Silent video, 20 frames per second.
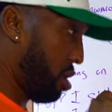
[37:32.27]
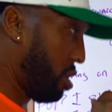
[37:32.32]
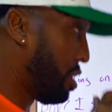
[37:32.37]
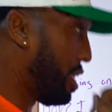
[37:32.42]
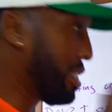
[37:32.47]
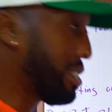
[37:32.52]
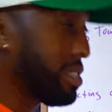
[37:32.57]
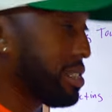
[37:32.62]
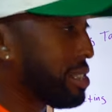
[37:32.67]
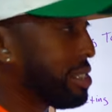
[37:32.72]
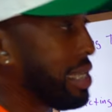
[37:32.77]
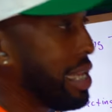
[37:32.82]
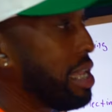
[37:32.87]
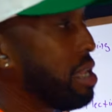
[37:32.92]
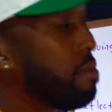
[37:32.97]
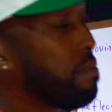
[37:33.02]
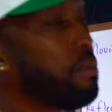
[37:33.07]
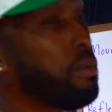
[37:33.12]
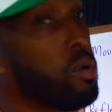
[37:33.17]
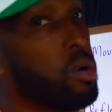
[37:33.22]
This is
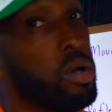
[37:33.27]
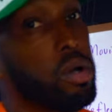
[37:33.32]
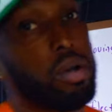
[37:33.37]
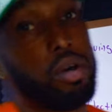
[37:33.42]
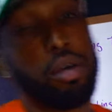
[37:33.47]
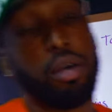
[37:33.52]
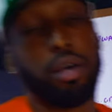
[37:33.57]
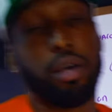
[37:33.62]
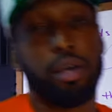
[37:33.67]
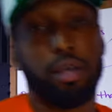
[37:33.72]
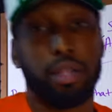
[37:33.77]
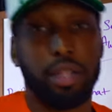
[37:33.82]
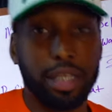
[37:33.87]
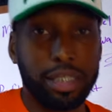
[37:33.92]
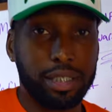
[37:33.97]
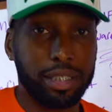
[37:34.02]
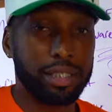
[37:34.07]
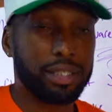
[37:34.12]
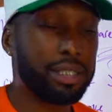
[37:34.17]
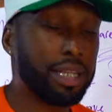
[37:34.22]
deep.
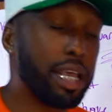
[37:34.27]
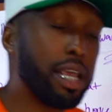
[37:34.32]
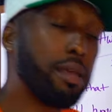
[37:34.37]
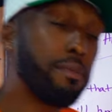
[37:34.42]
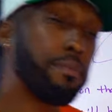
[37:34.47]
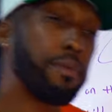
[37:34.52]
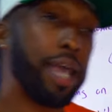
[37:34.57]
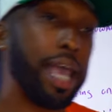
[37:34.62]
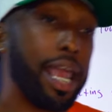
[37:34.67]
This is deep,